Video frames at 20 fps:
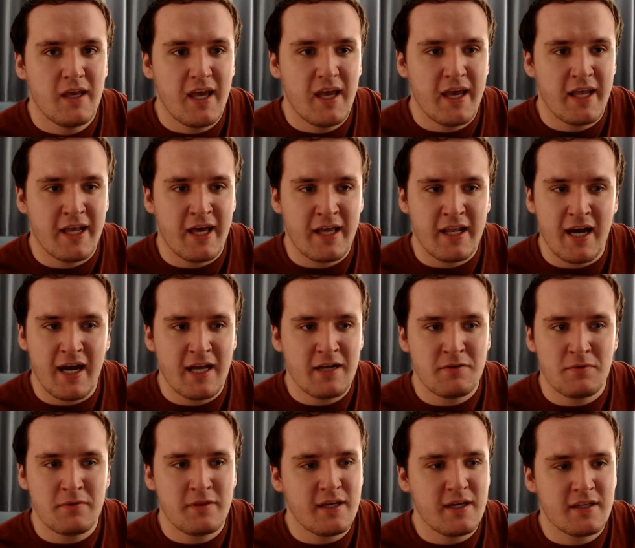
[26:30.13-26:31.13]
and I
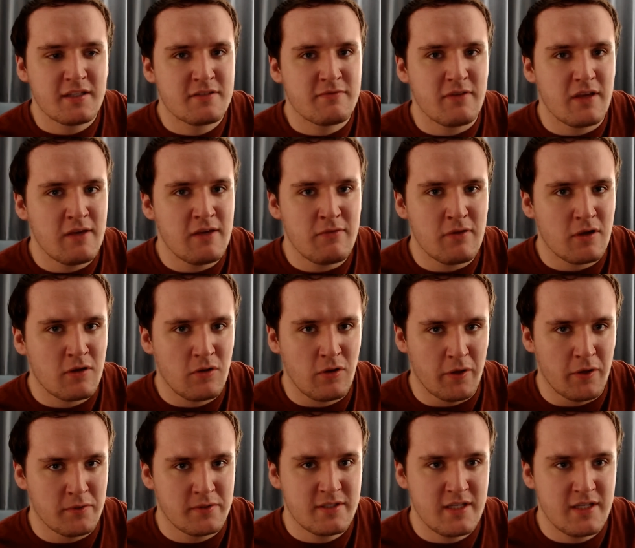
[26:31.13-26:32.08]
don't think it's even close.